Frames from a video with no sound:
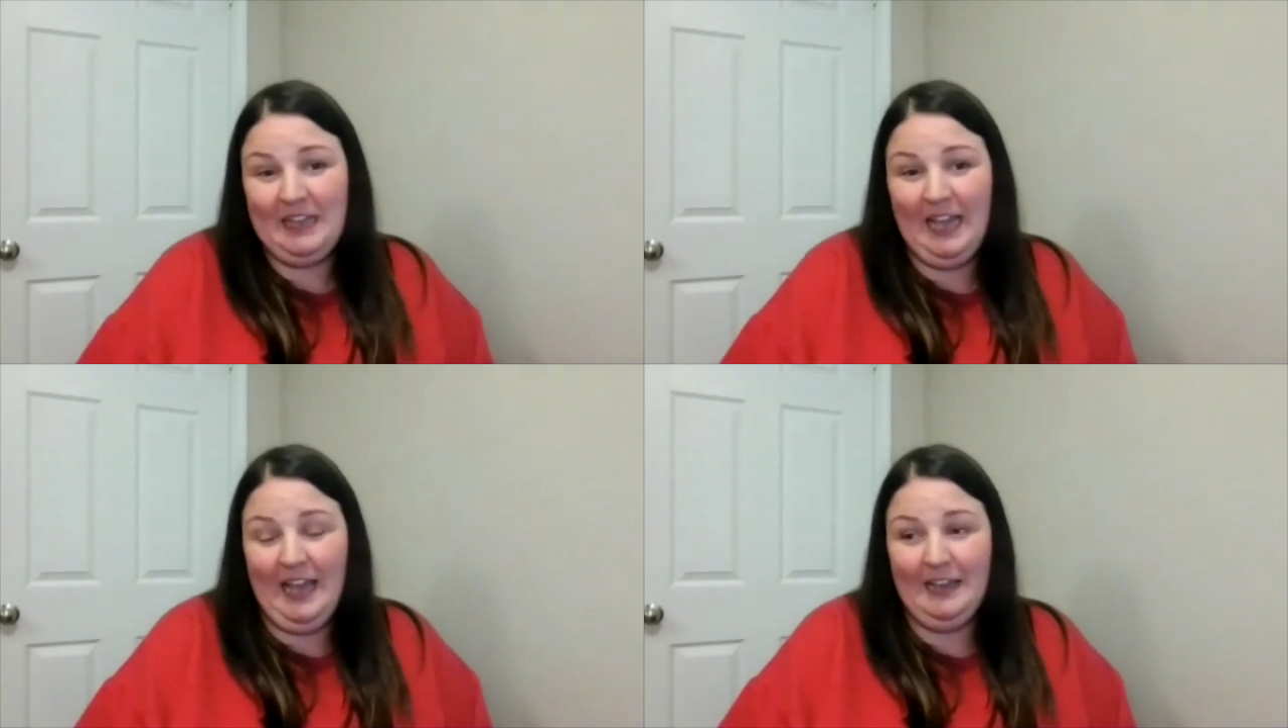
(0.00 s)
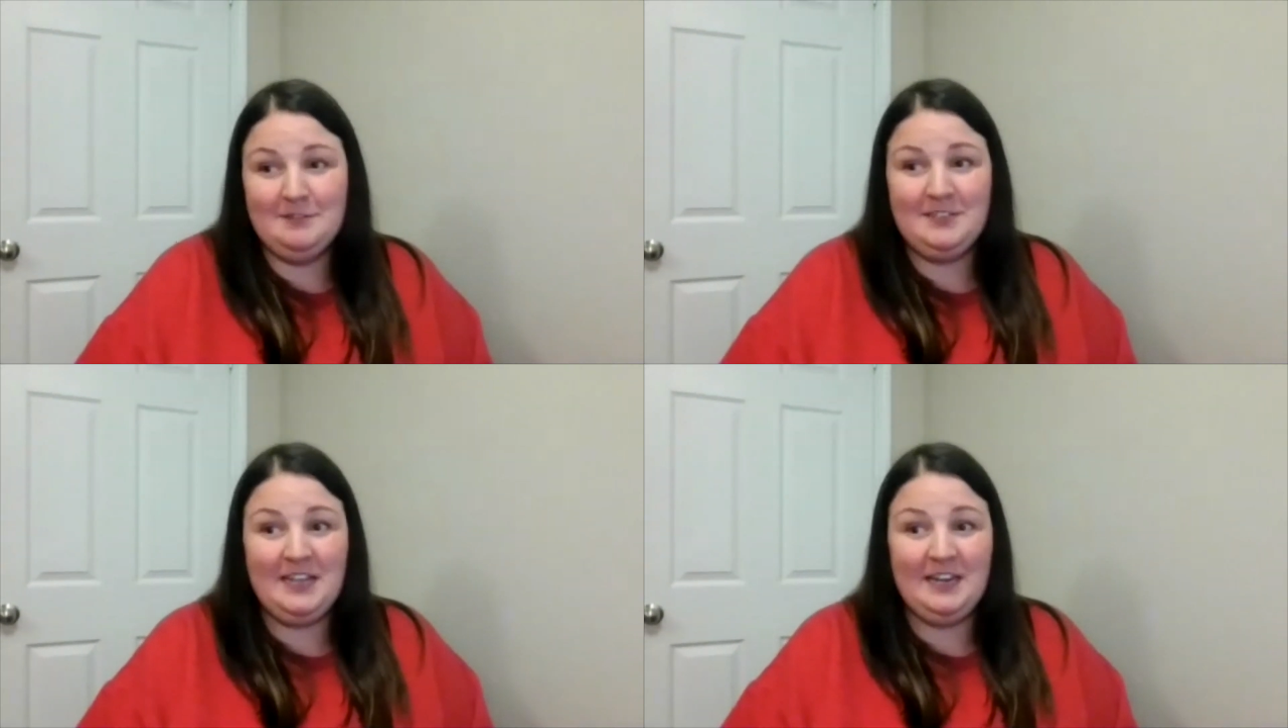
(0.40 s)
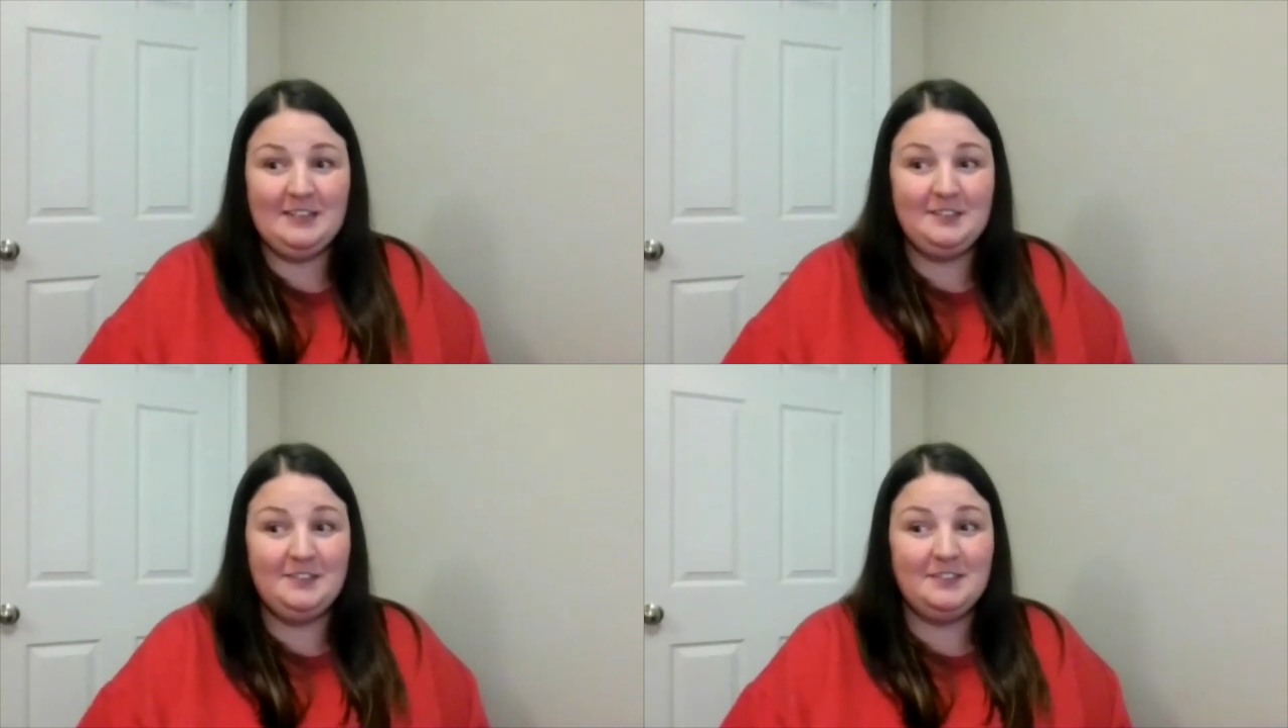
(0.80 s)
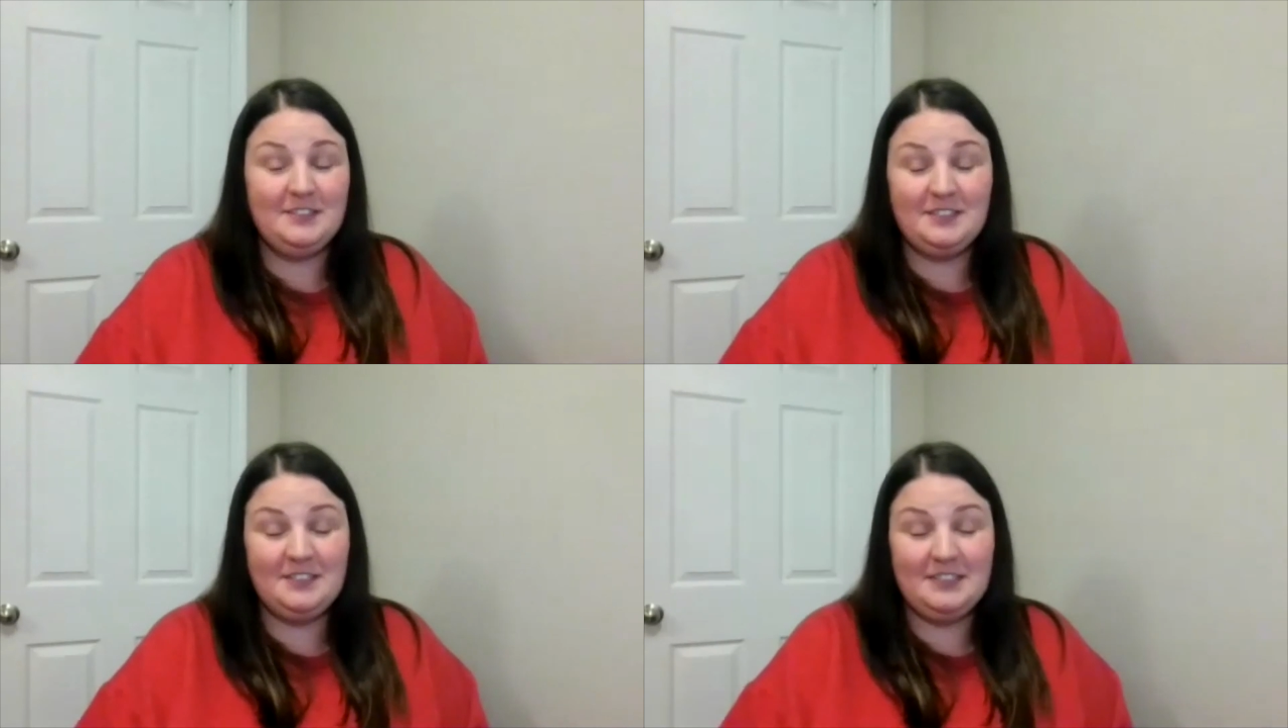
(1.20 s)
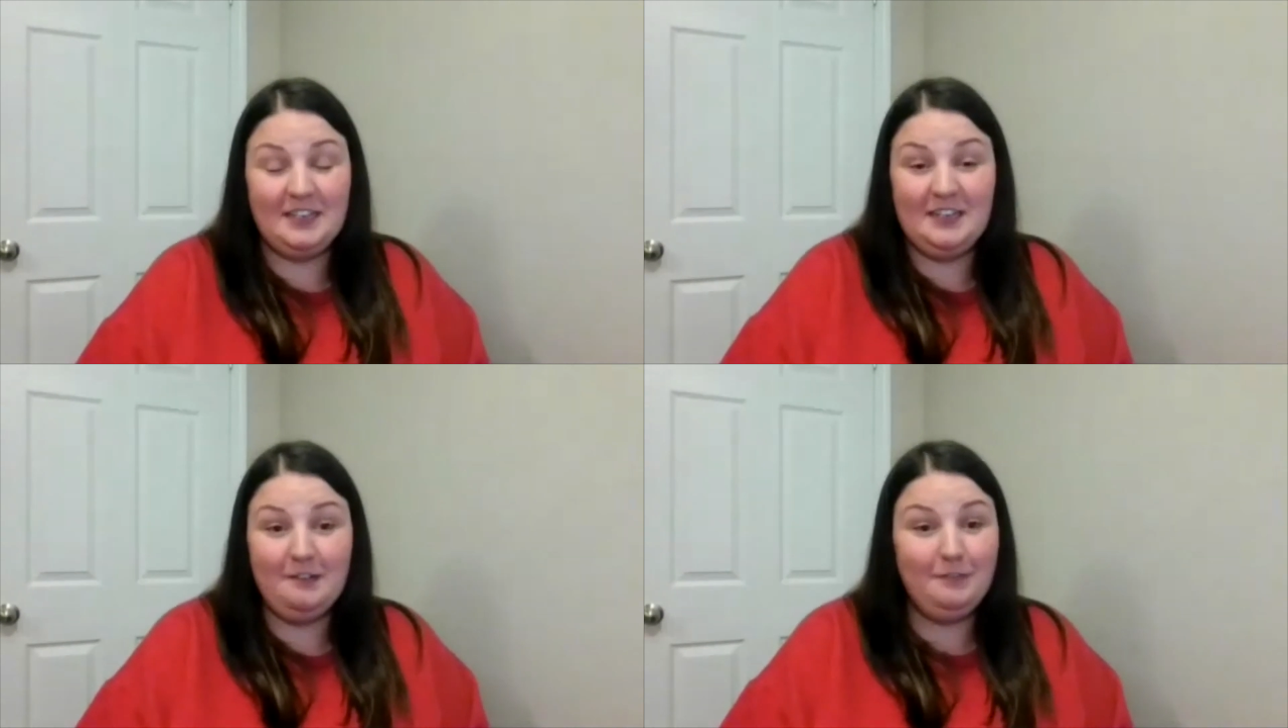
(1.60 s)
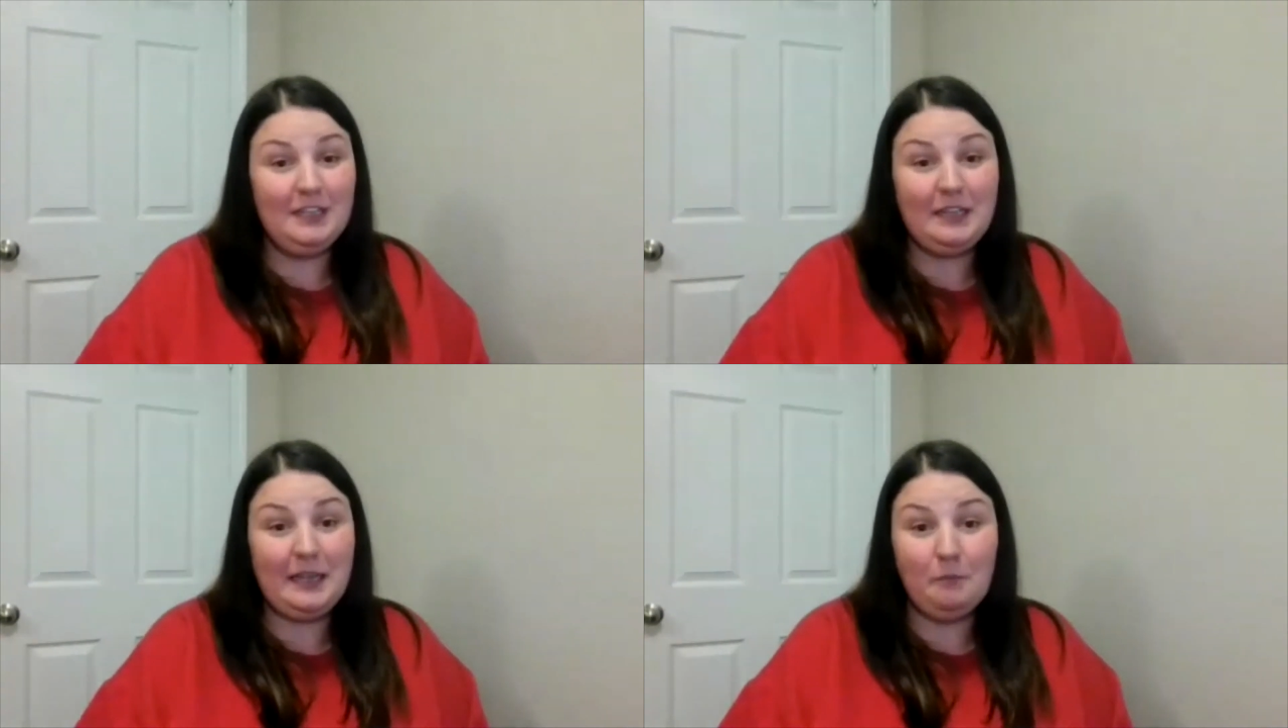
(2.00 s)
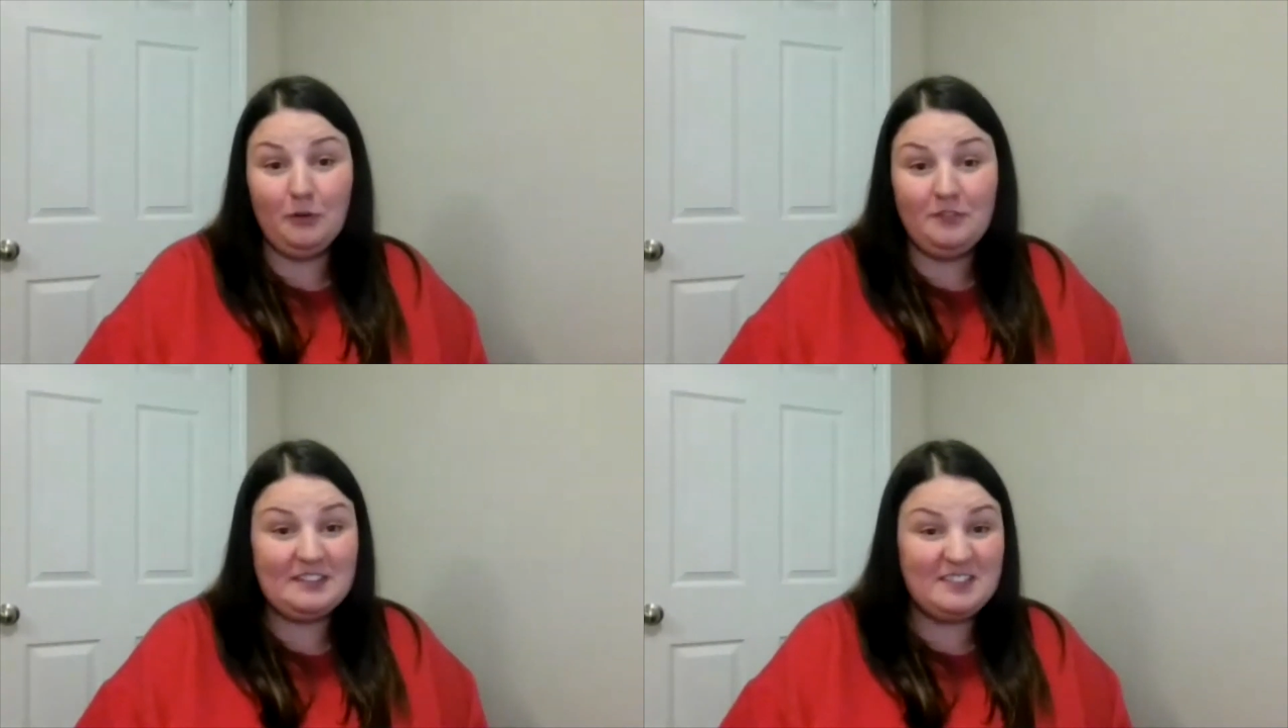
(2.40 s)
And it has significantly improved his